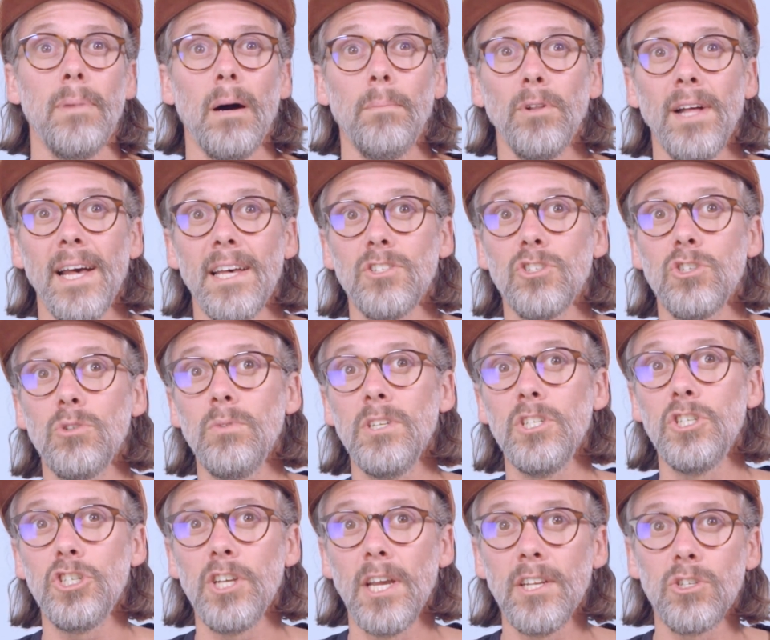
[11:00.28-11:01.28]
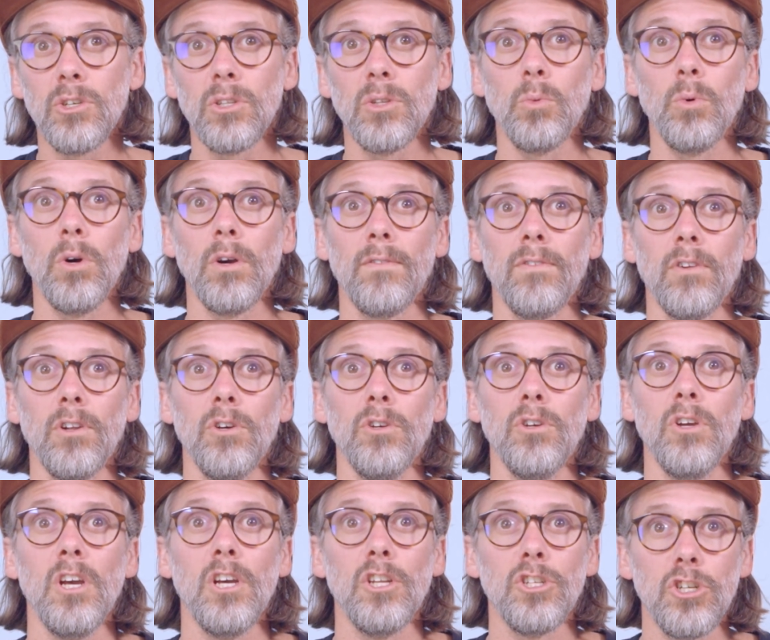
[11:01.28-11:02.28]
Bubble has to reschedule the
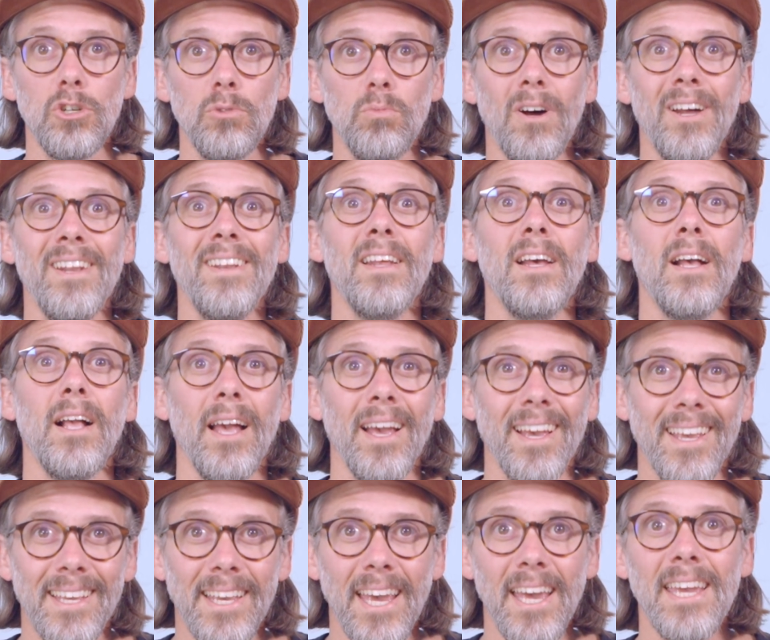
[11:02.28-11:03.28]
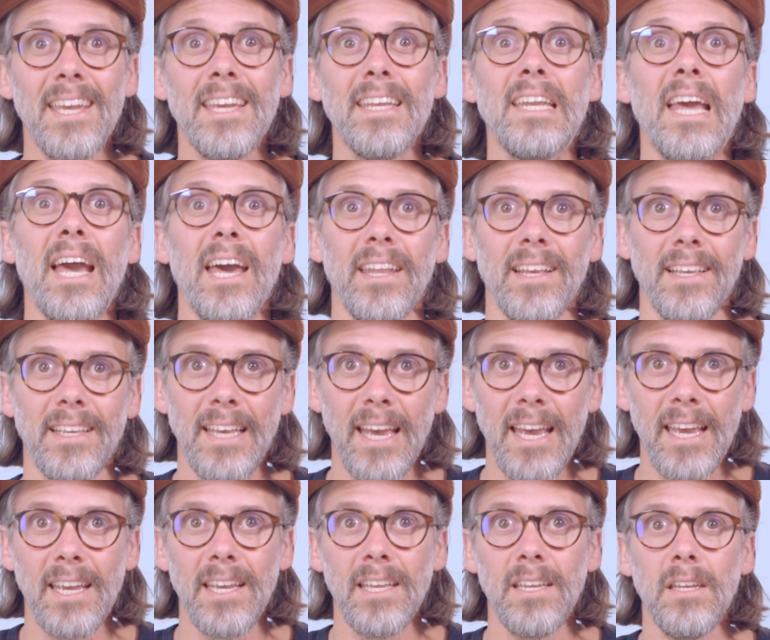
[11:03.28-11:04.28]
workflow to run again and
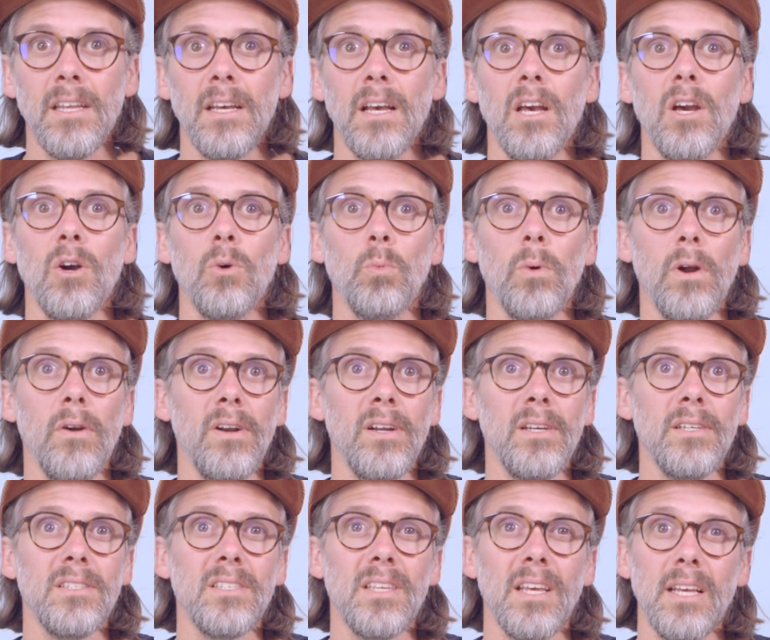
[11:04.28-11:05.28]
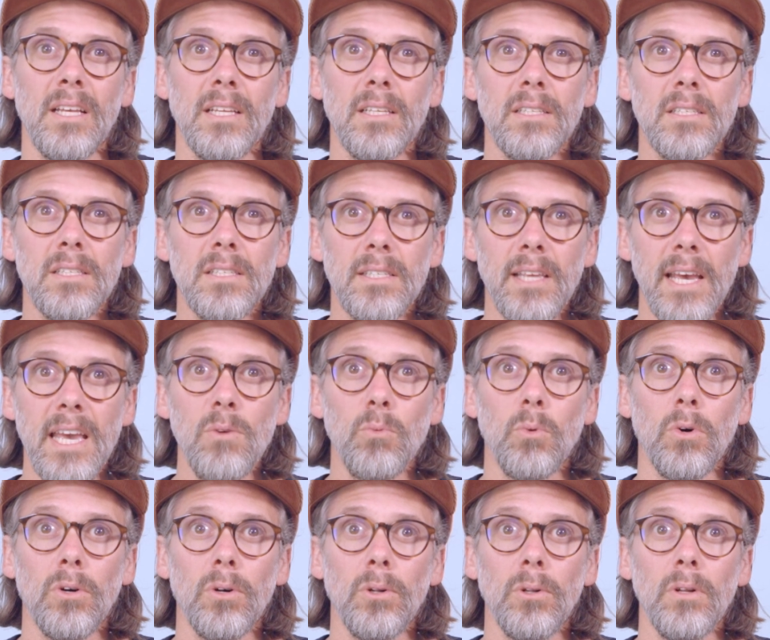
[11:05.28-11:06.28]
again, whereas
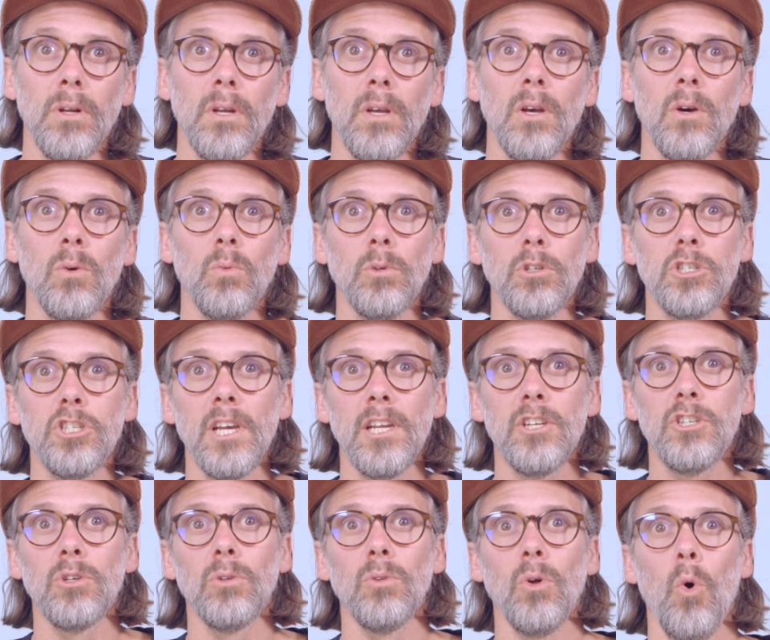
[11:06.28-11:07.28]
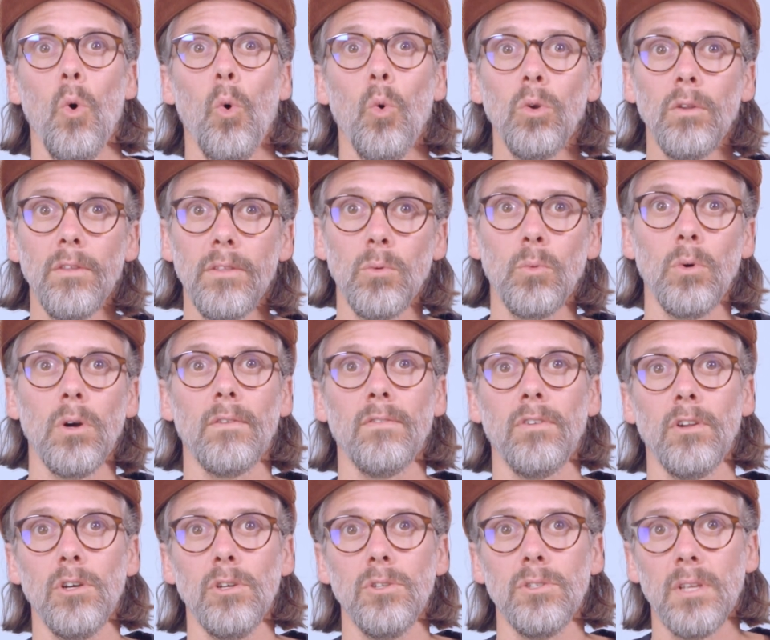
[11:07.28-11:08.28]
SAWOL will schedule all of the
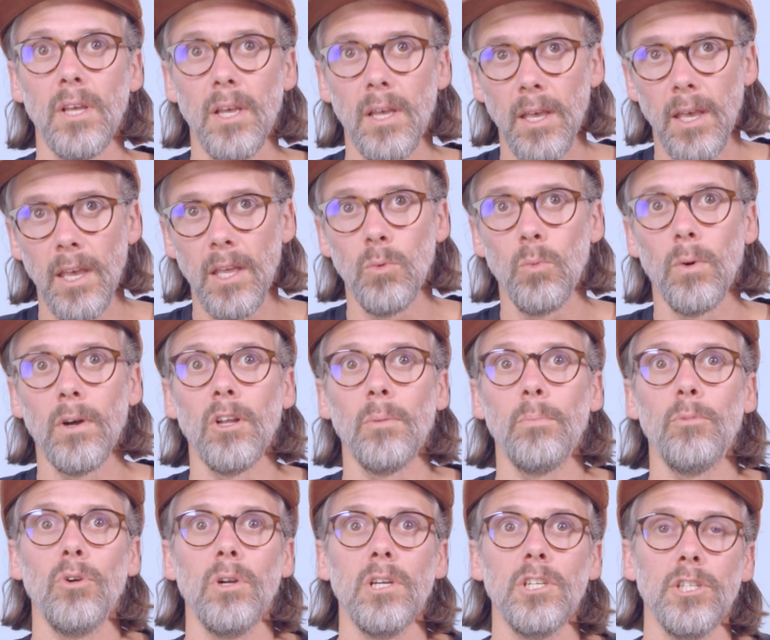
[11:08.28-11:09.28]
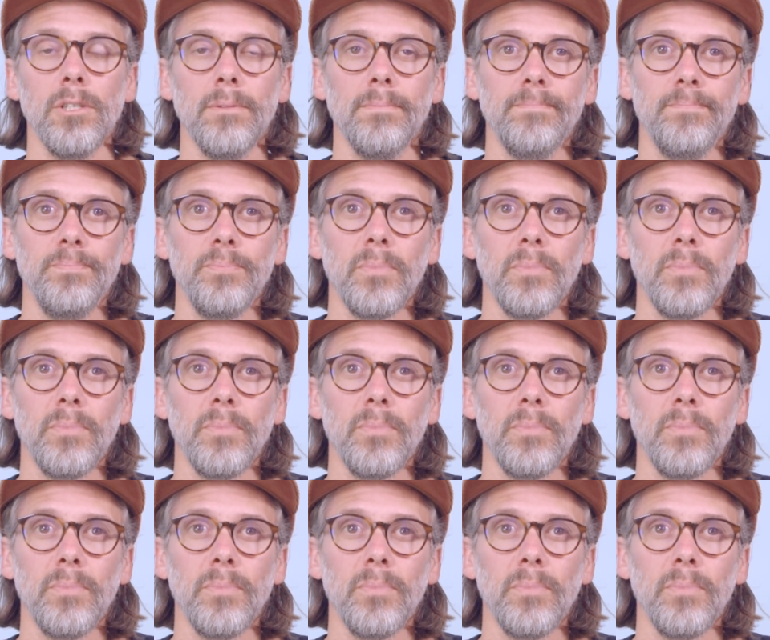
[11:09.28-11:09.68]
workflows in one operation.